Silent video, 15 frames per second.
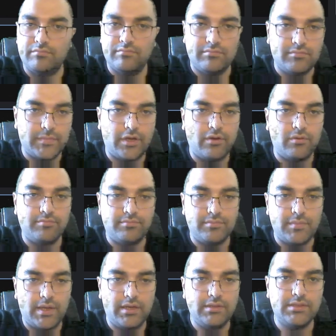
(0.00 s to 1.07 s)
You know,
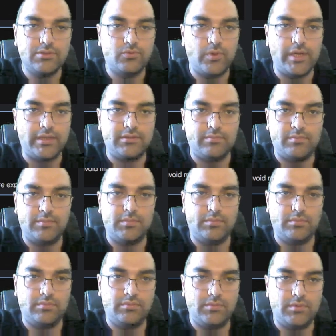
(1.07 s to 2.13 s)
it's great.
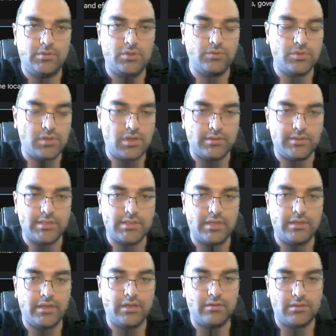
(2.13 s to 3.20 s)
Totally understand
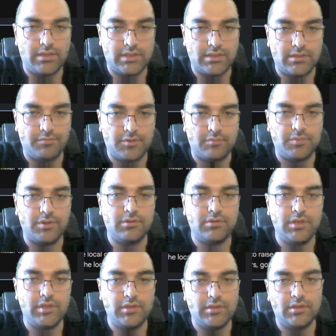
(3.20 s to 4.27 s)
the context of the
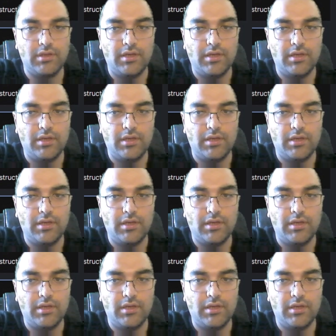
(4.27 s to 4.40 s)
building